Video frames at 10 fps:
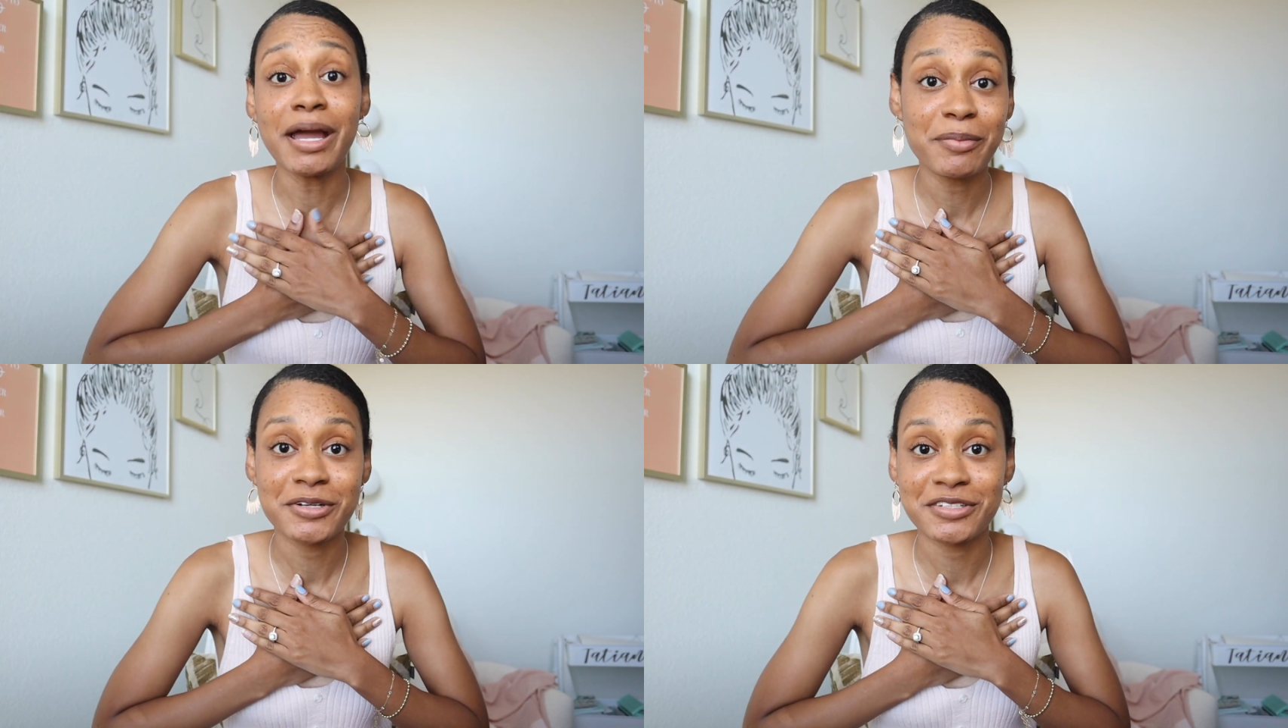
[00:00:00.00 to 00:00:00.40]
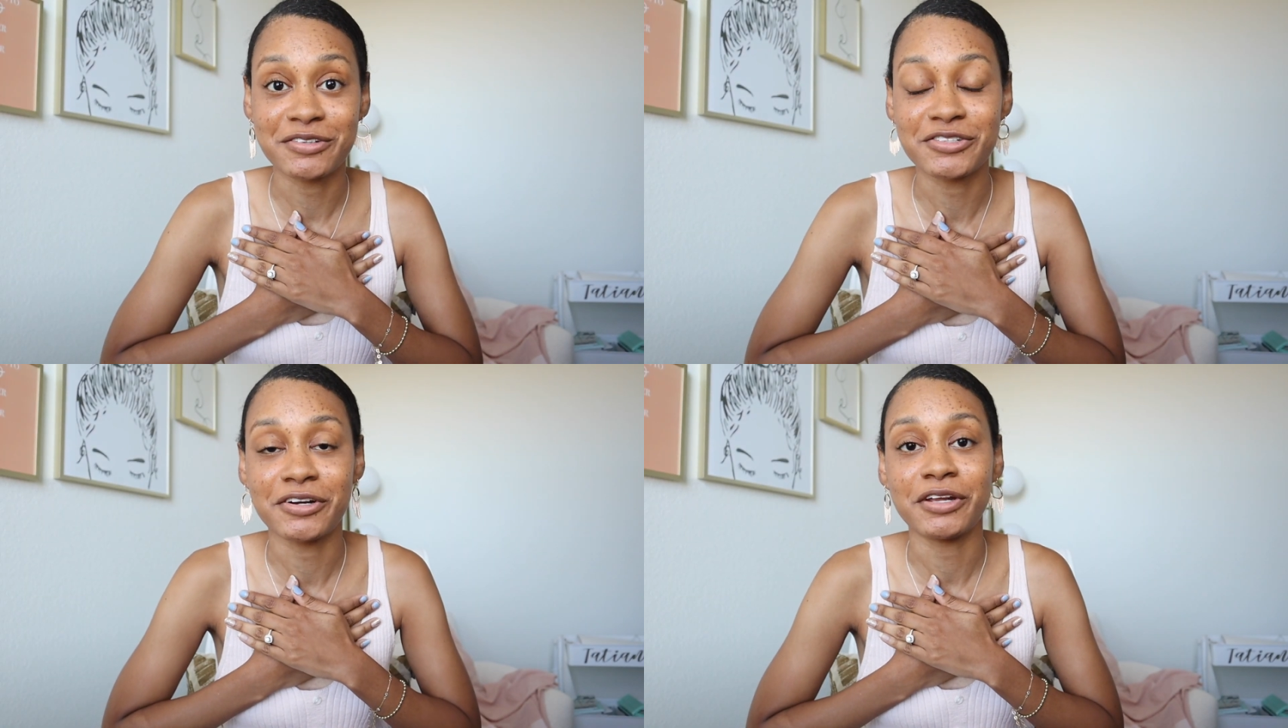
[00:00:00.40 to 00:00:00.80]
personal
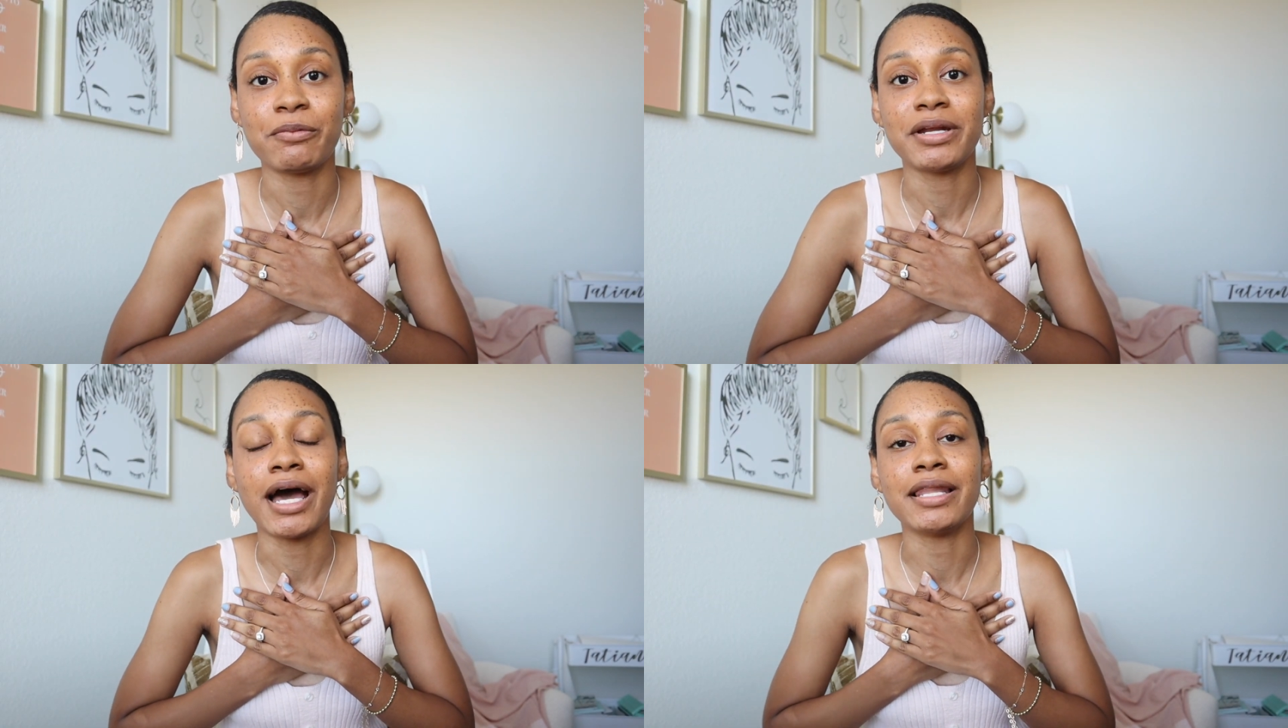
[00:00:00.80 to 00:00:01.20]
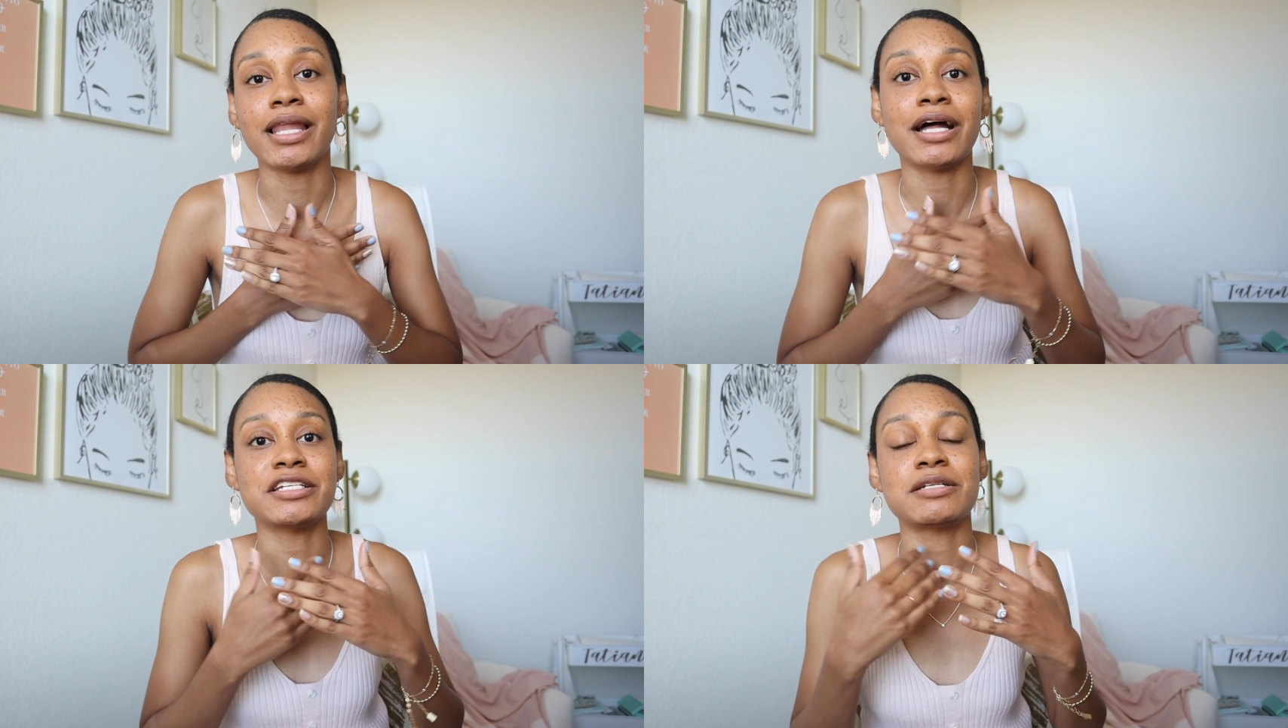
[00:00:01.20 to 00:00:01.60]
journey when I
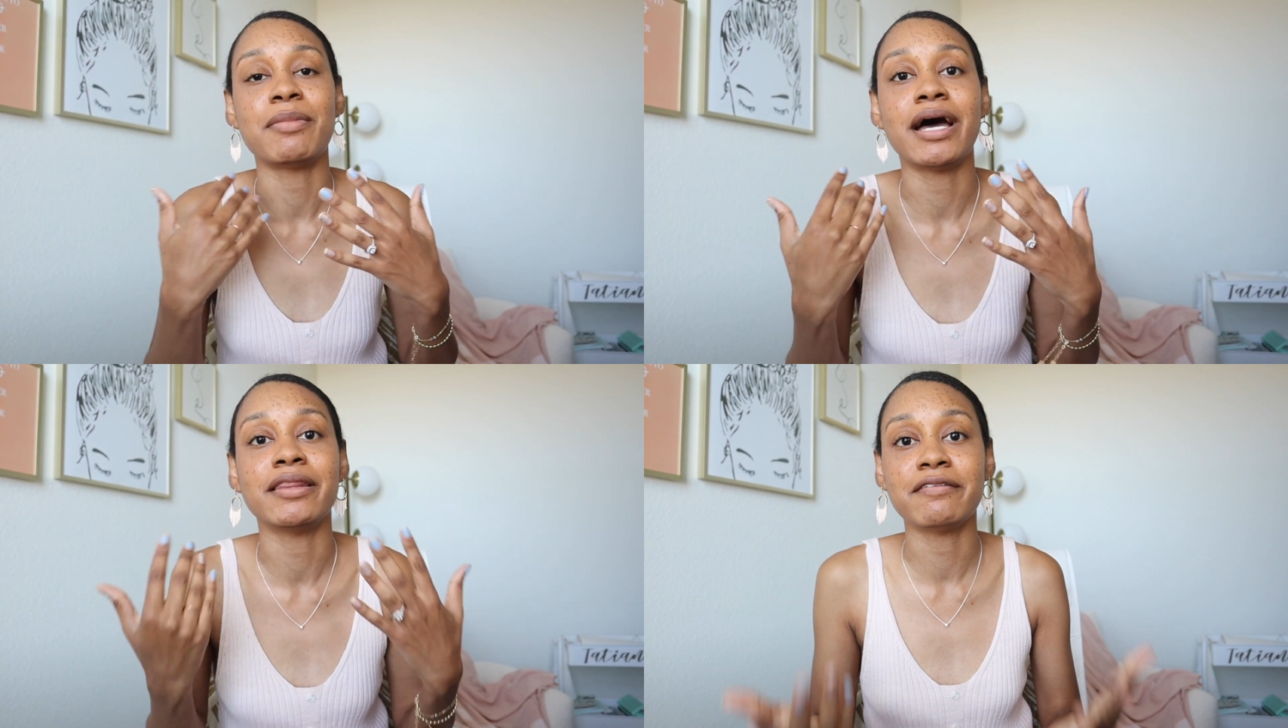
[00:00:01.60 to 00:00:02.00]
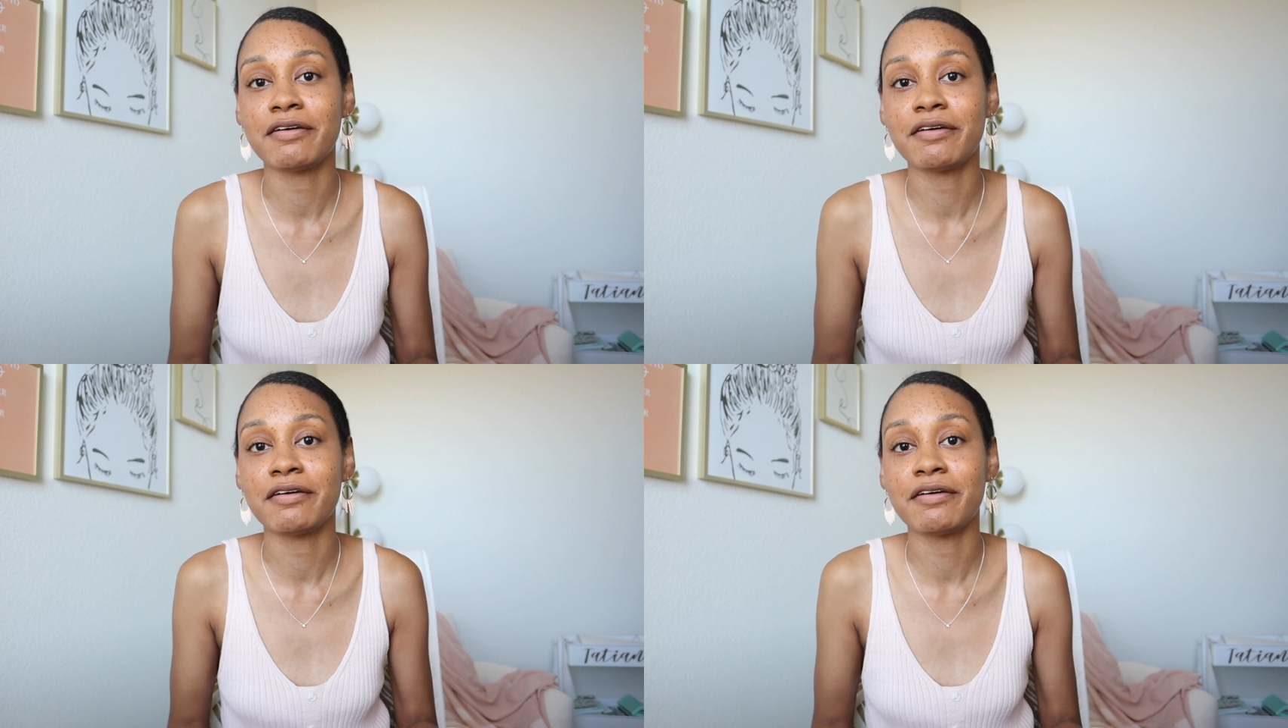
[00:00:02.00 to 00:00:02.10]
launched my Live,